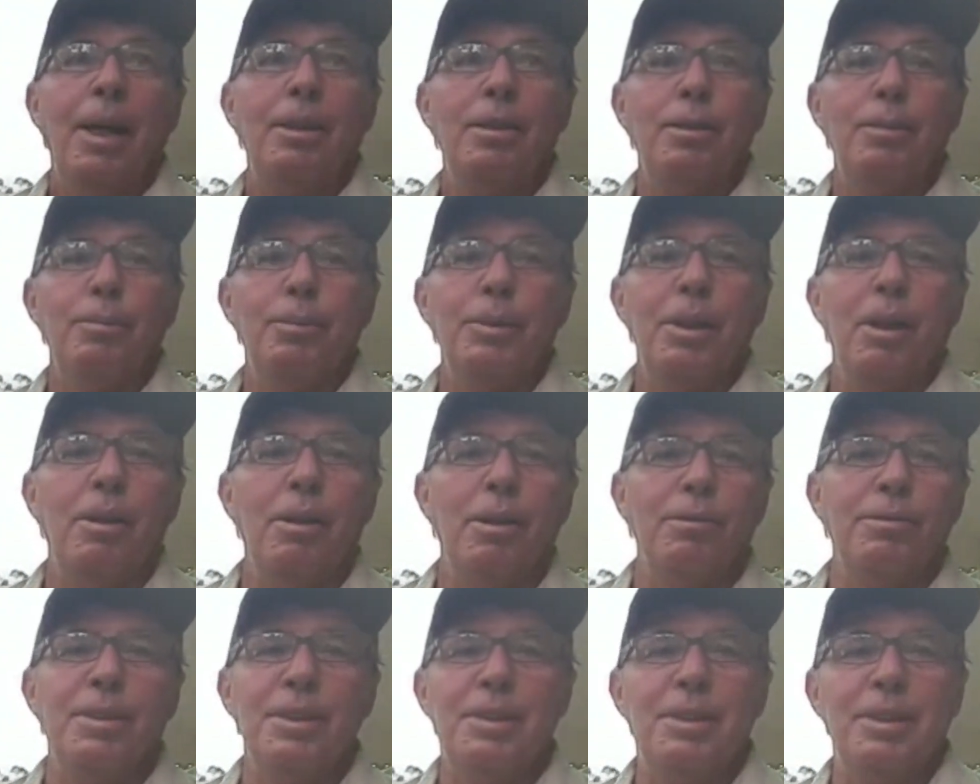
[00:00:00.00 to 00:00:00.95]
end up with a
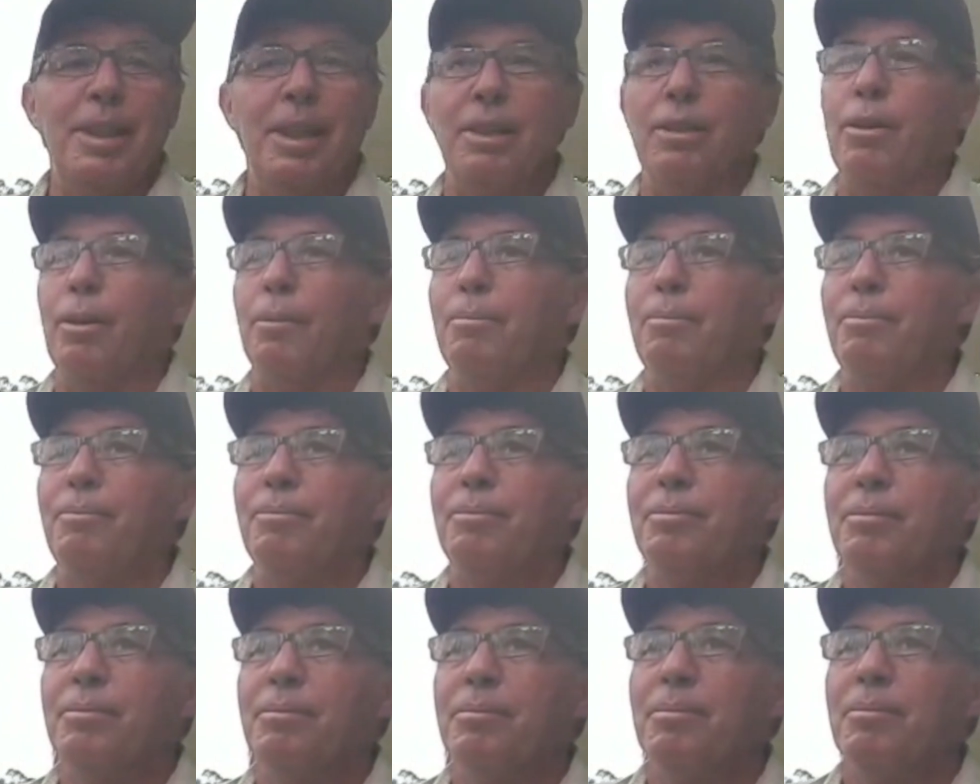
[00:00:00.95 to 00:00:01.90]
half decent income.
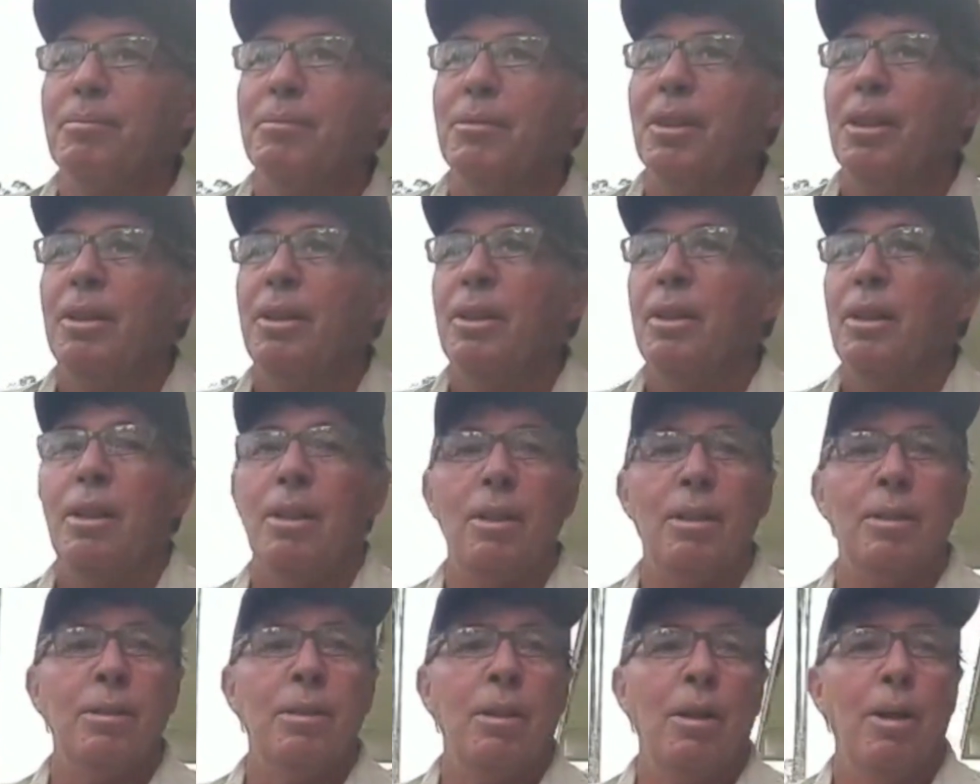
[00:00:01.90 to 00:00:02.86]

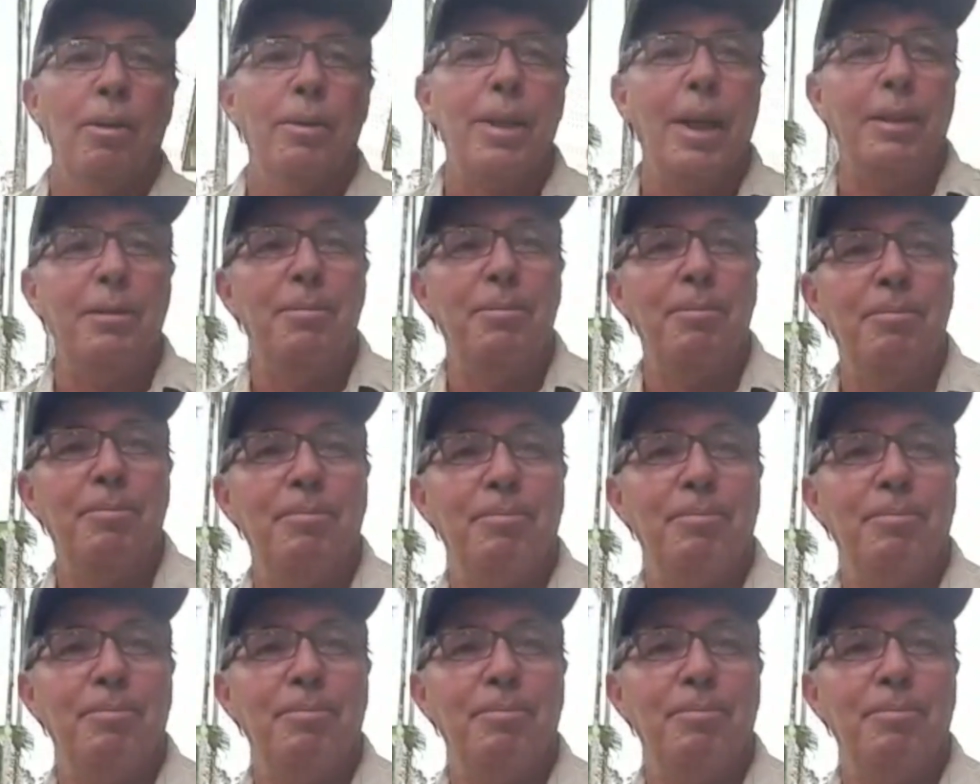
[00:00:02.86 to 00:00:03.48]
Okay,